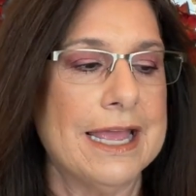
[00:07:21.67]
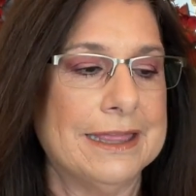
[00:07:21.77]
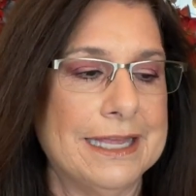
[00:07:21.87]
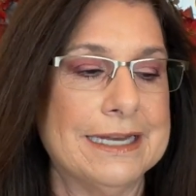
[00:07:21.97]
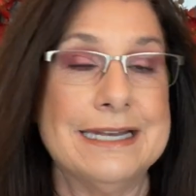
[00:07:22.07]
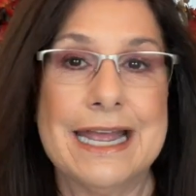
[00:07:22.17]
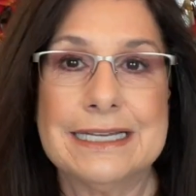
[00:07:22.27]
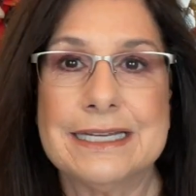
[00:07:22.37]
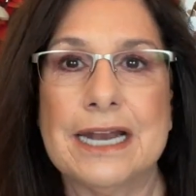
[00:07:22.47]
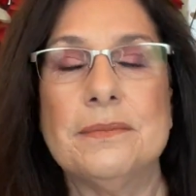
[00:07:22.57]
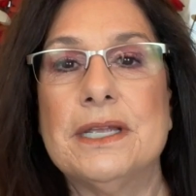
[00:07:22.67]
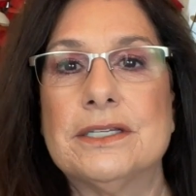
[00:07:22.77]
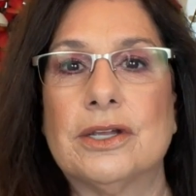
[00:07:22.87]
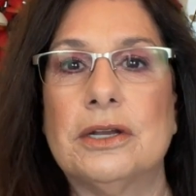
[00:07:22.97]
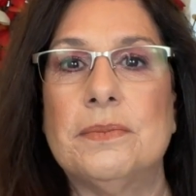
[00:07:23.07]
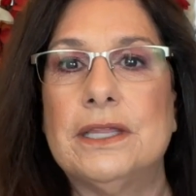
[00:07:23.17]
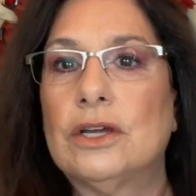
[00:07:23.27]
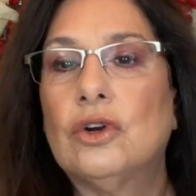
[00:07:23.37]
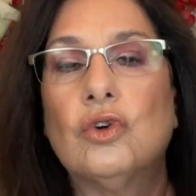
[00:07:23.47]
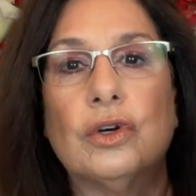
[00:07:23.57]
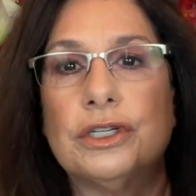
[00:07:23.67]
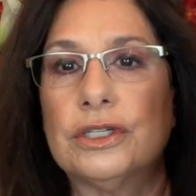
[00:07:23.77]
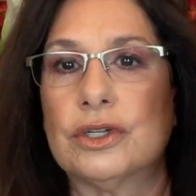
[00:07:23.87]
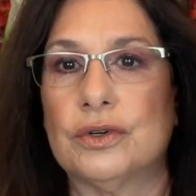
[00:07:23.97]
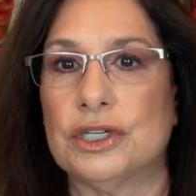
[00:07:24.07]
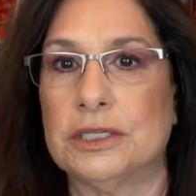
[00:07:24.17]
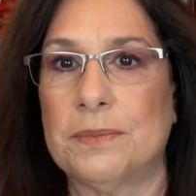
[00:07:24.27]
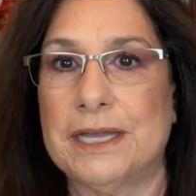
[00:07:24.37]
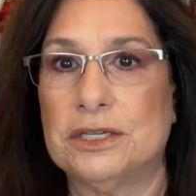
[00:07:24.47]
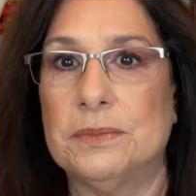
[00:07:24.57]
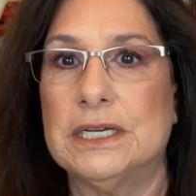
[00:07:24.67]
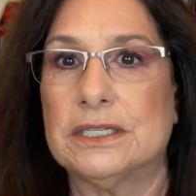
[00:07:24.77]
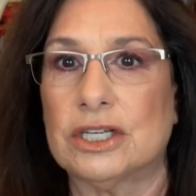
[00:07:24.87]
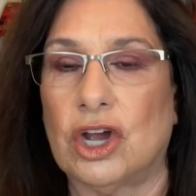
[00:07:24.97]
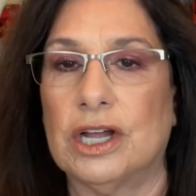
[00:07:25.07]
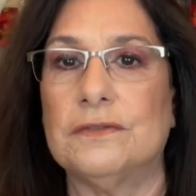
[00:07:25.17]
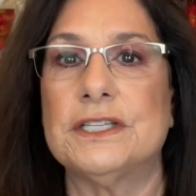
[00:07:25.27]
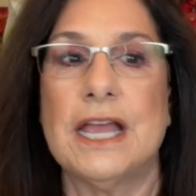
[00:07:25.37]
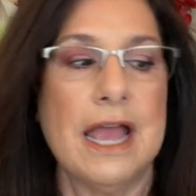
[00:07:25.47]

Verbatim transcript: The next item is gonna be the gorgeous, gorgeous pashmina scarves.